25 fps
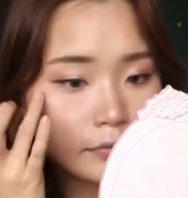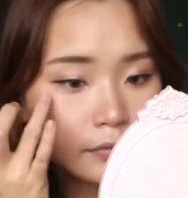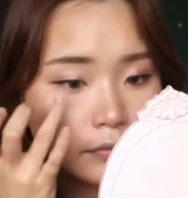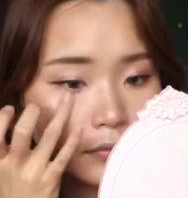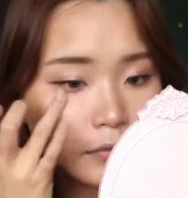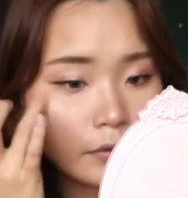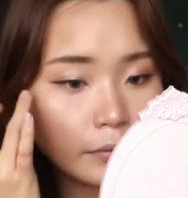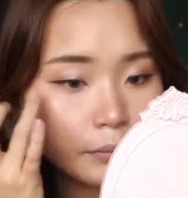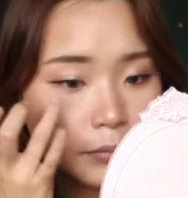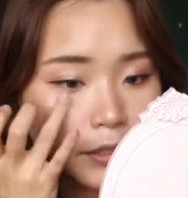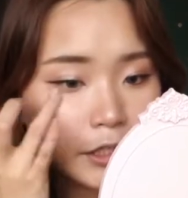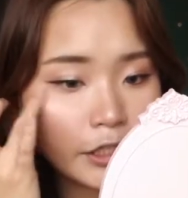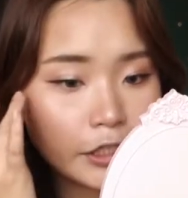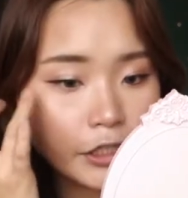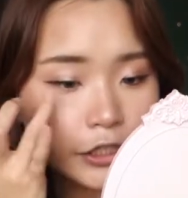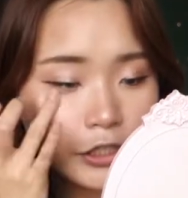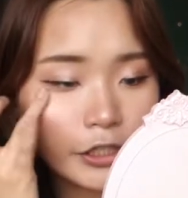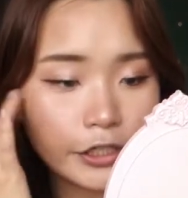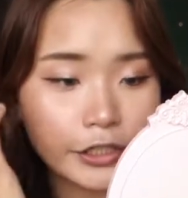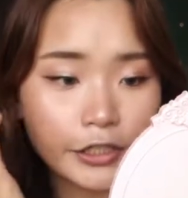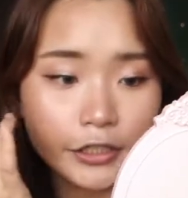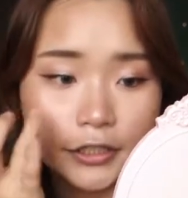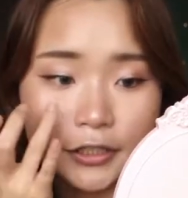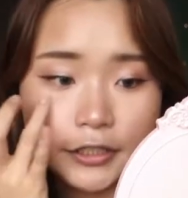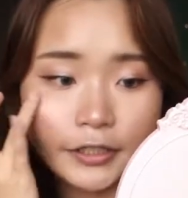And then make
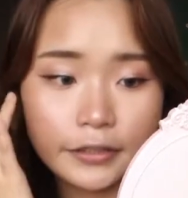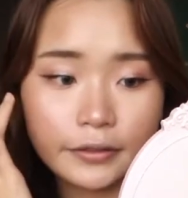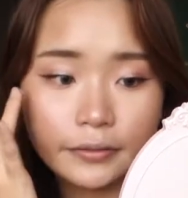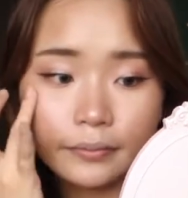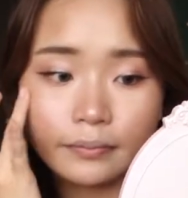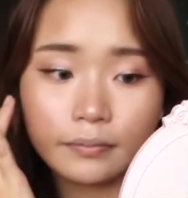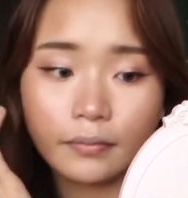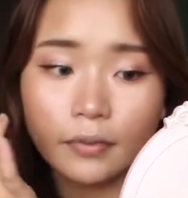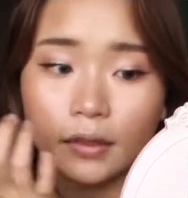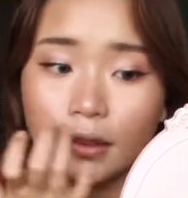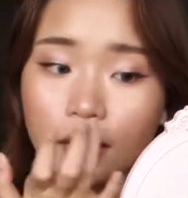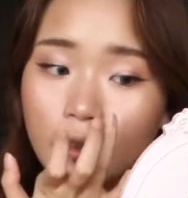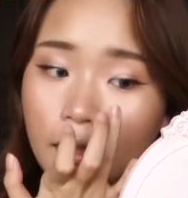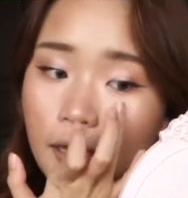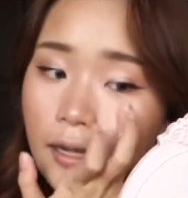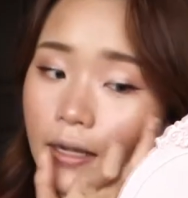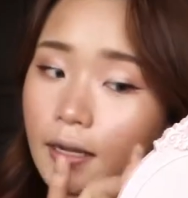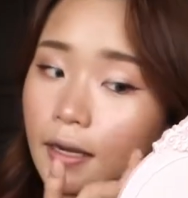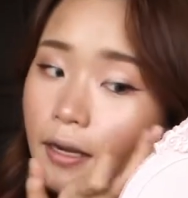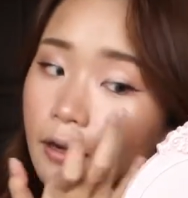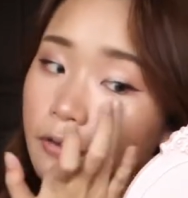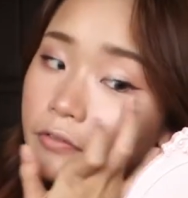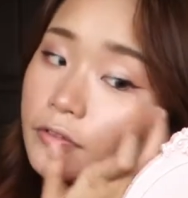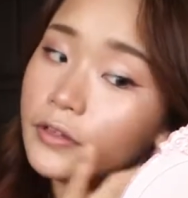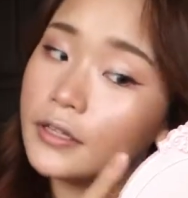sure that
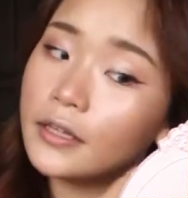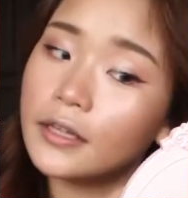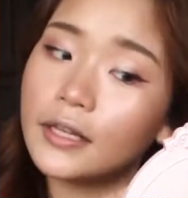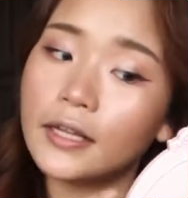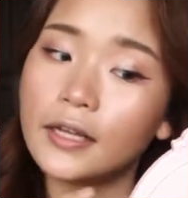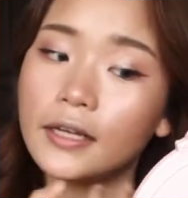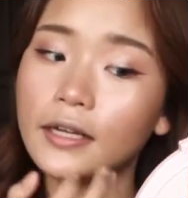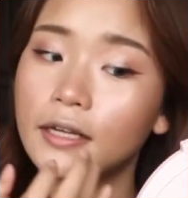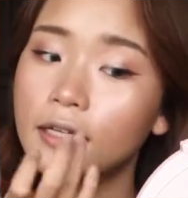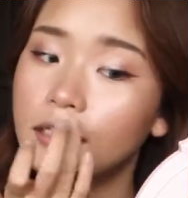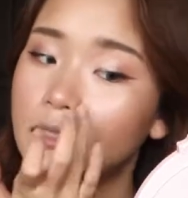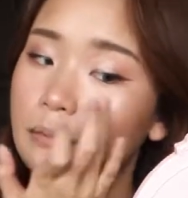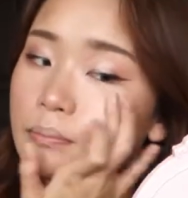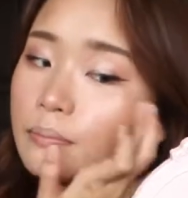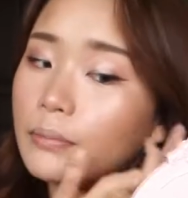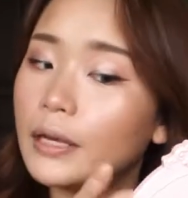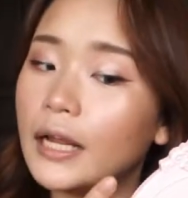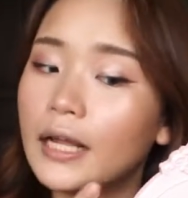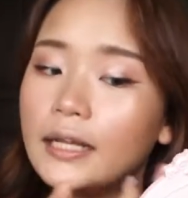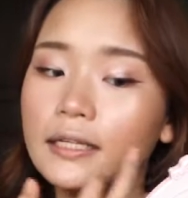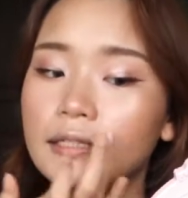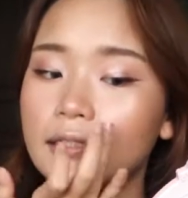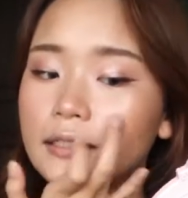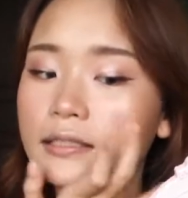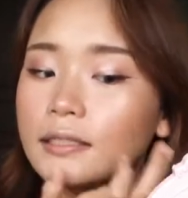everything is
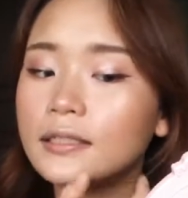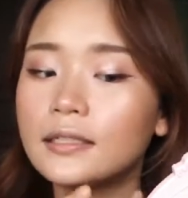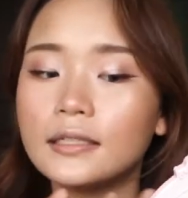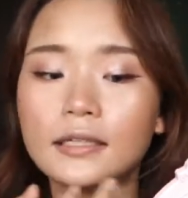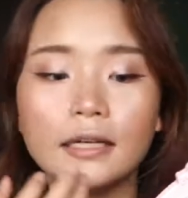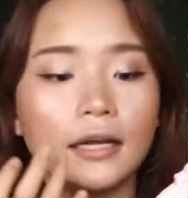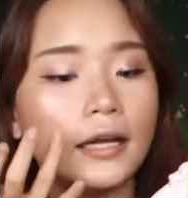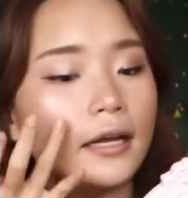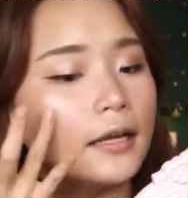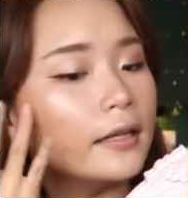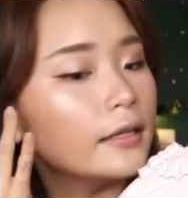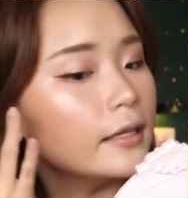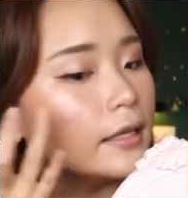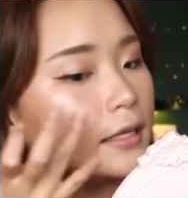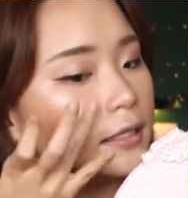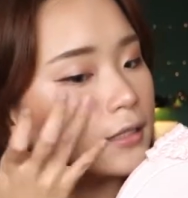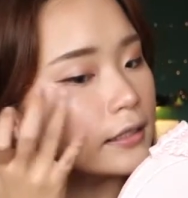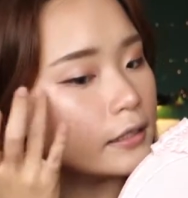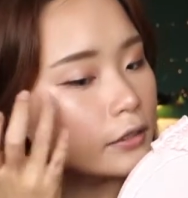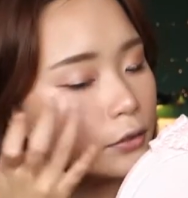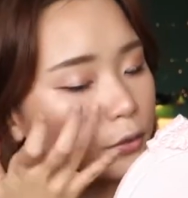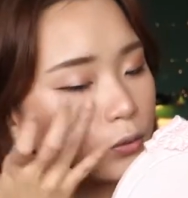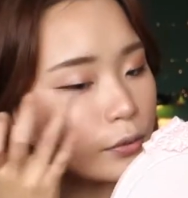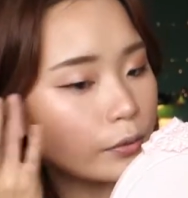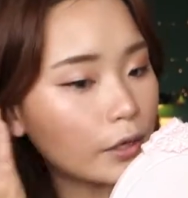blended and
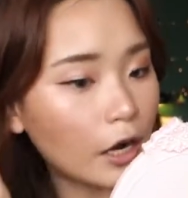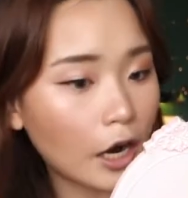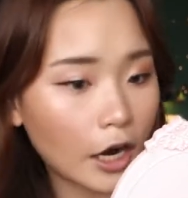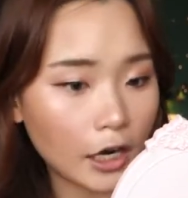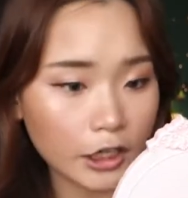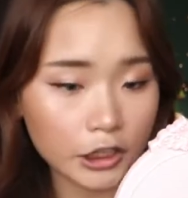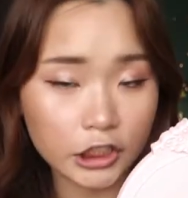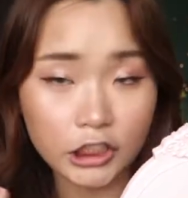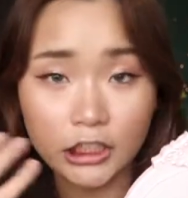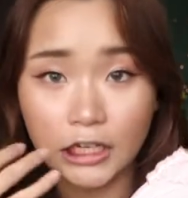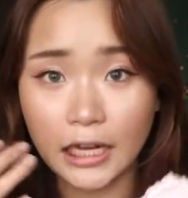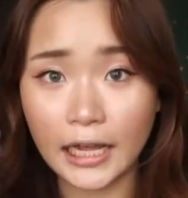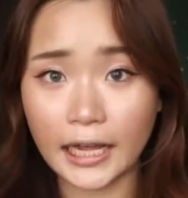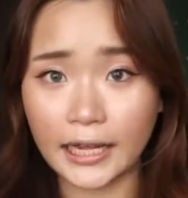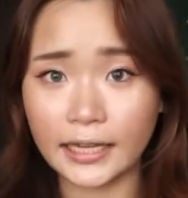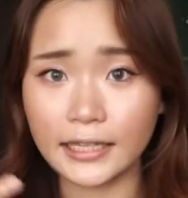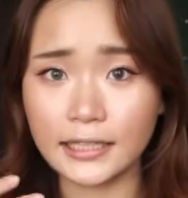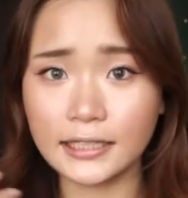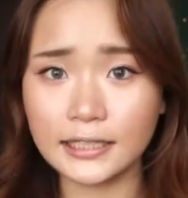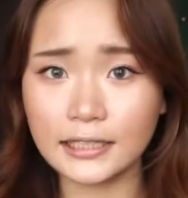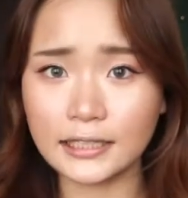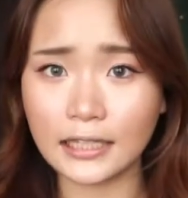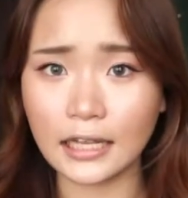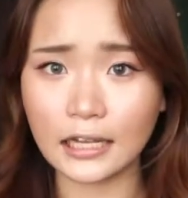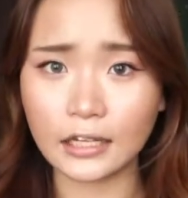there's no harsh
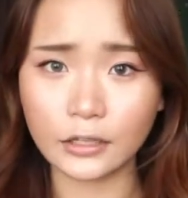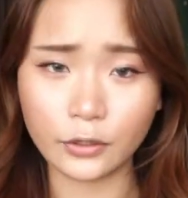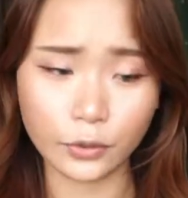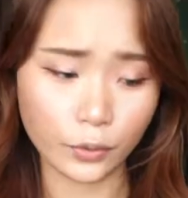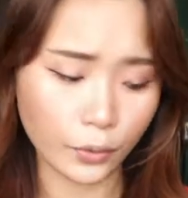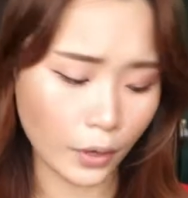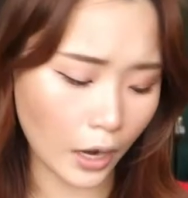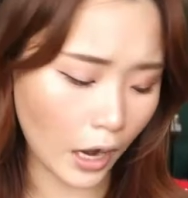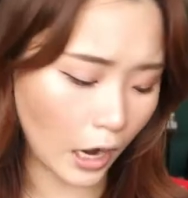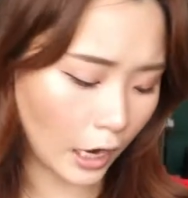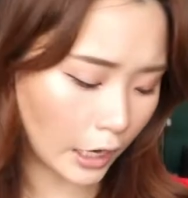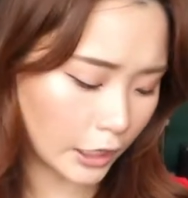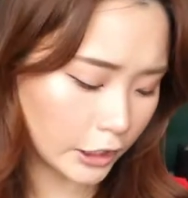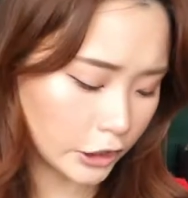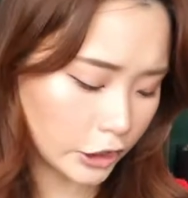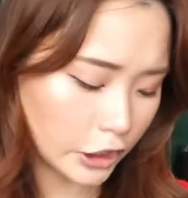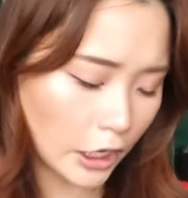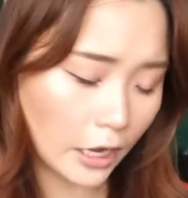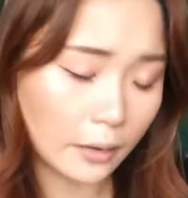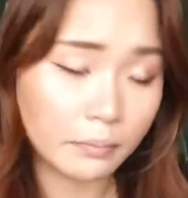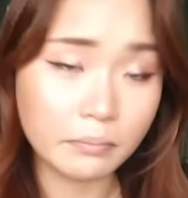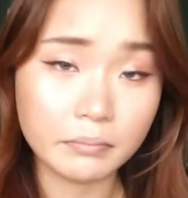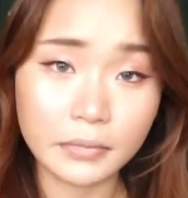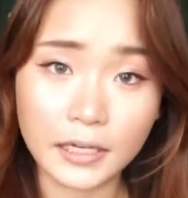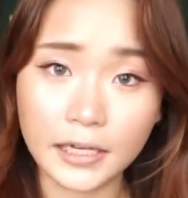lines, no harsh
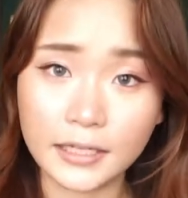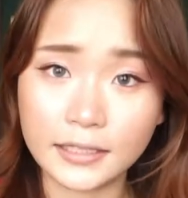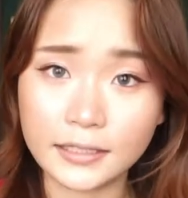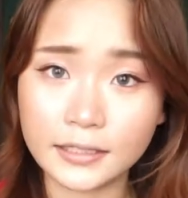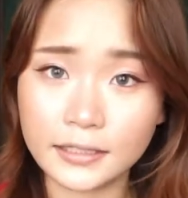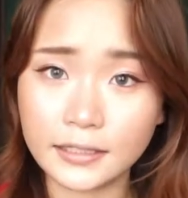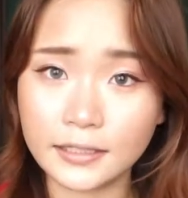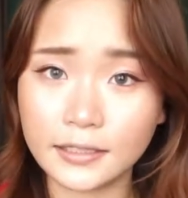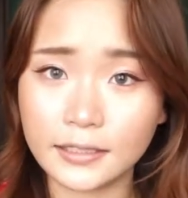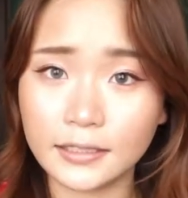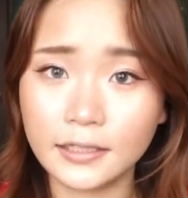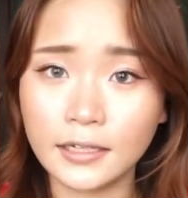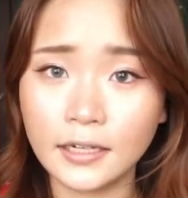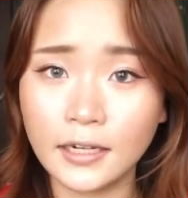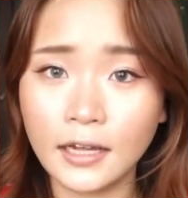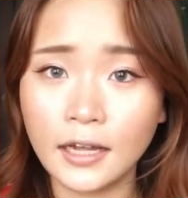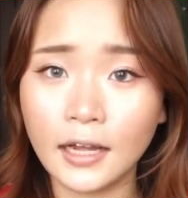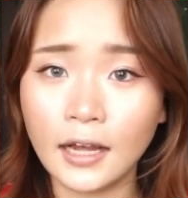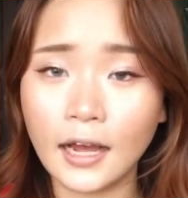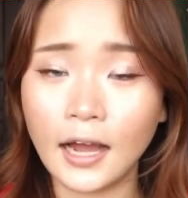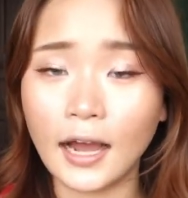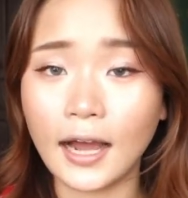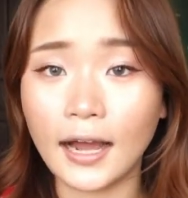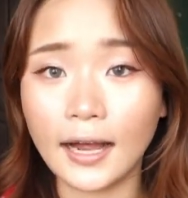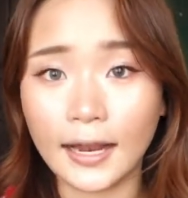unblended
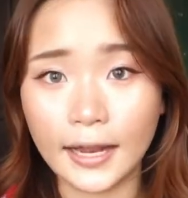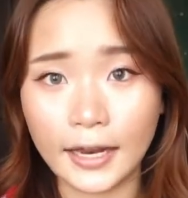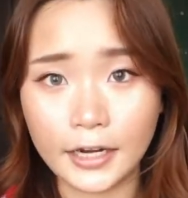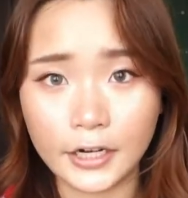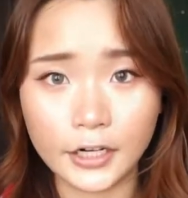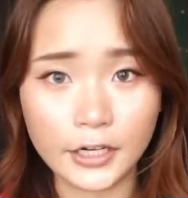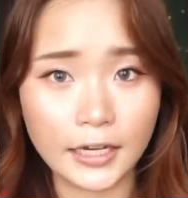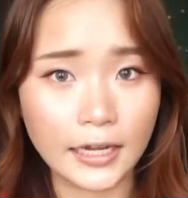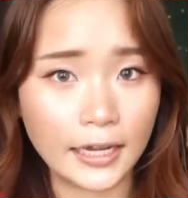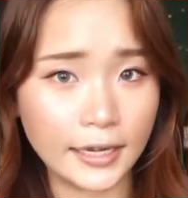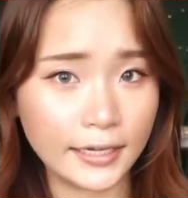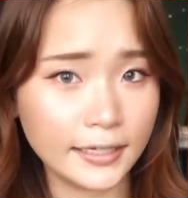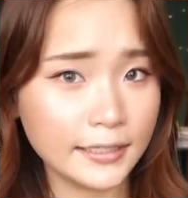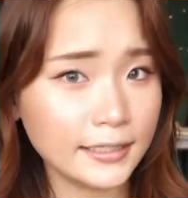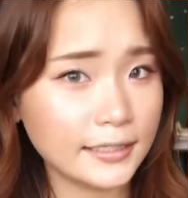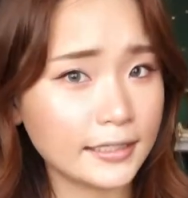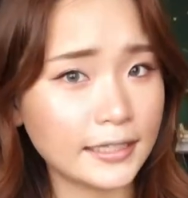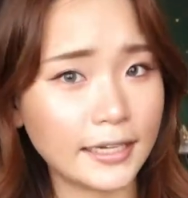highlighter lines.